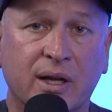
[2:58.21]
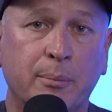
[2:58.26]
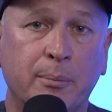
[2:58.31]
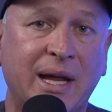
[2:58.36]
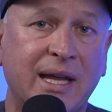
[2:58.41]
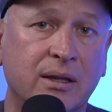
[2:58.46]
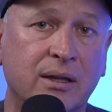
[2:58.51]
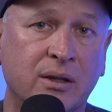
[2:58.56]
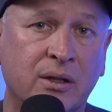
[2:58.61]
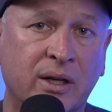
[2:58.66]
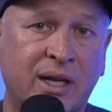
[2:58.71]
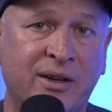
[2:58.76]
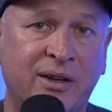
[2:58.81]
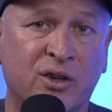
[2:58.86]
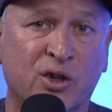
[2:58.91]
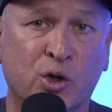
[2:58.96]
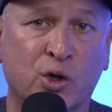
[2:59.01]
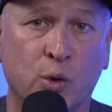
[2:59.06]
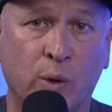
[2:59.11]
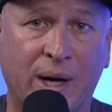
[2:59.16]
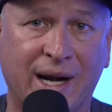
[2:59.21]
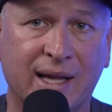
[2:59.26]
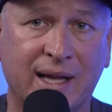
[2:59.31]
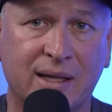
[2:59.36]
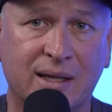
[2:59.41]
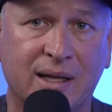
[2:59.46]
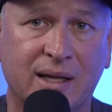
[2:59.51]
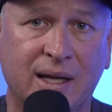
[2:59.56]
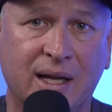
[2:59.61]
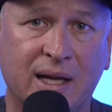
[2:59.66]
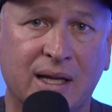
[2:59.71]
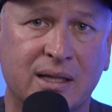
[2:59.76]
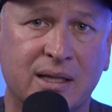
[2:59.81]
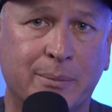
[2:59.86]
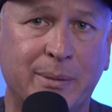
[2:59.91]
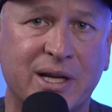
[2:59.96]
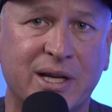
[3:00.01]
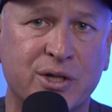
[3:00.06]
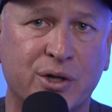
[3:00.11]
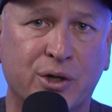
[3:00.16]
They may look at your credit
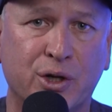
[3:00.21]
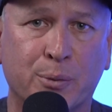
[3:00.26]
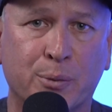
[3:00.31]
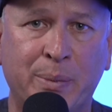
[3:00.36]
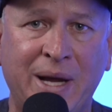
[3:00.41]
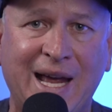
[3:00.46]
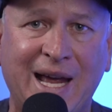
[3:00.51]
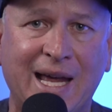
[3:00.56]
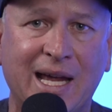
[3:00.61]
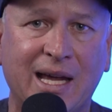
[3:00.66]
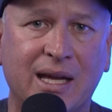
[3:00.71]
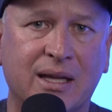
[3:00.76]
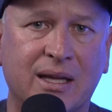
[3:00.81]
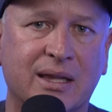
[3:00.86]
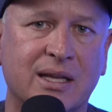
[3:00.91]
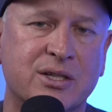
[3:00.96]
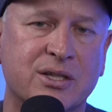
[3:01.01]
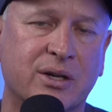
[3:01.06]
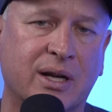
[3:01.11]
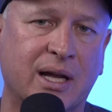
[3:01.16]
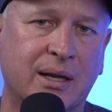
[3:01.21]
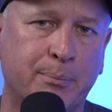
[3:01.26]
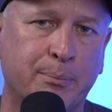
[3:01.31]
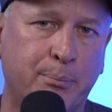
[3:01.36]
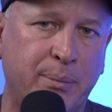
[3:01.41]
to make sure you're paying and that you're not